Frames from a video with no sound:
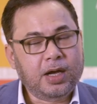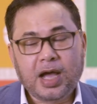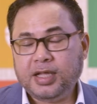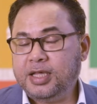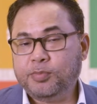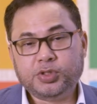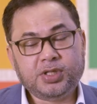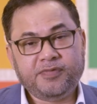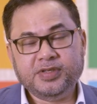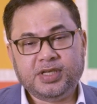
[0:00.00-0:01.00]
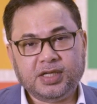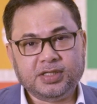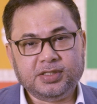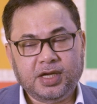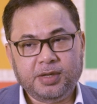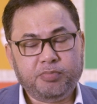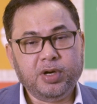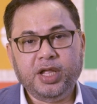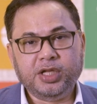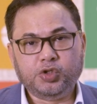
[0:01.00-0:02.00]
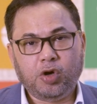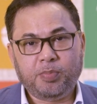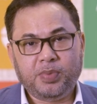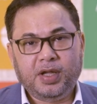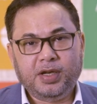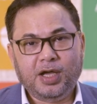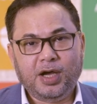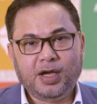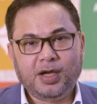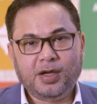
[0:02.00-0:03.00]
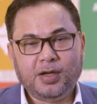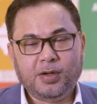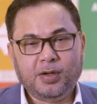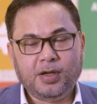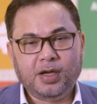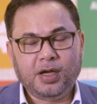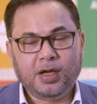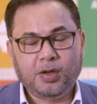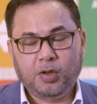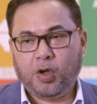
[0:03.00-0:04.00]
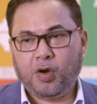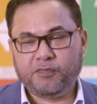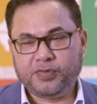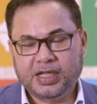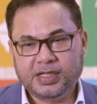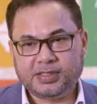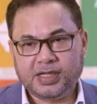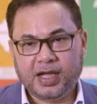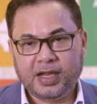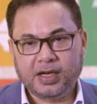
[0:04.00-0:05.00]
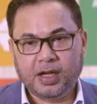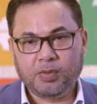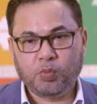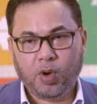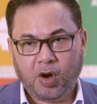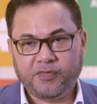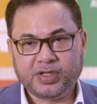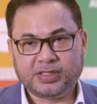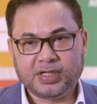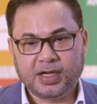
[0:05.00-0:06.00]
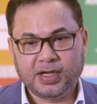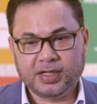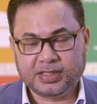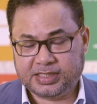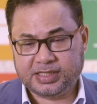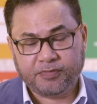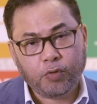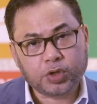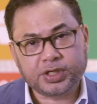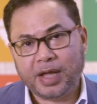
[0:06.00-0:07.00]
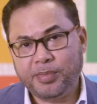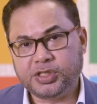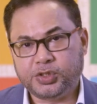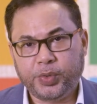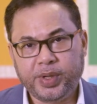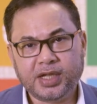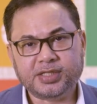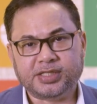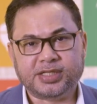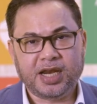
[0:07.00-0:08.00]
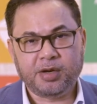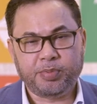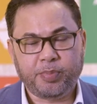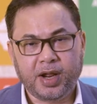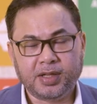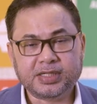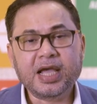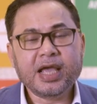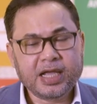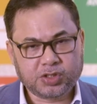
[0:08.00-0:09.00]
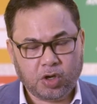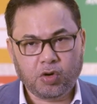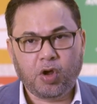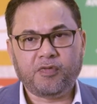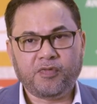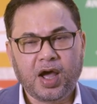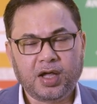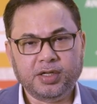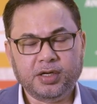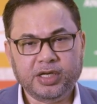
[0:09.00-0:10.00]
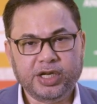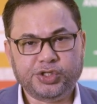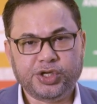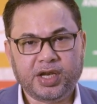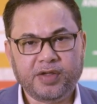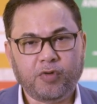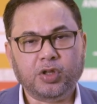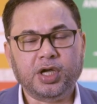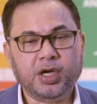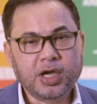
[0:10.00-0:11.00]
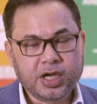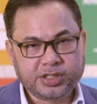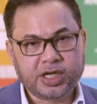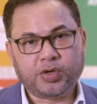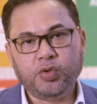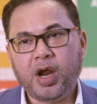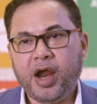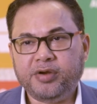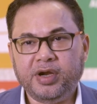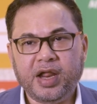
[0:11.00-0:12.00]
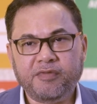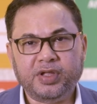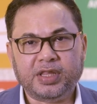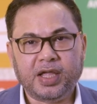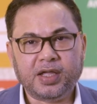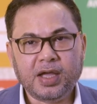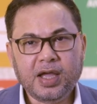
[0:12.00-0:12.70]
I think Mustafiz does a brilliant job in a lot of these, and one of his, this is the fourth time he's doing it, Sustainable Pals. He's got a lot of other initiatives on the circularity and everything.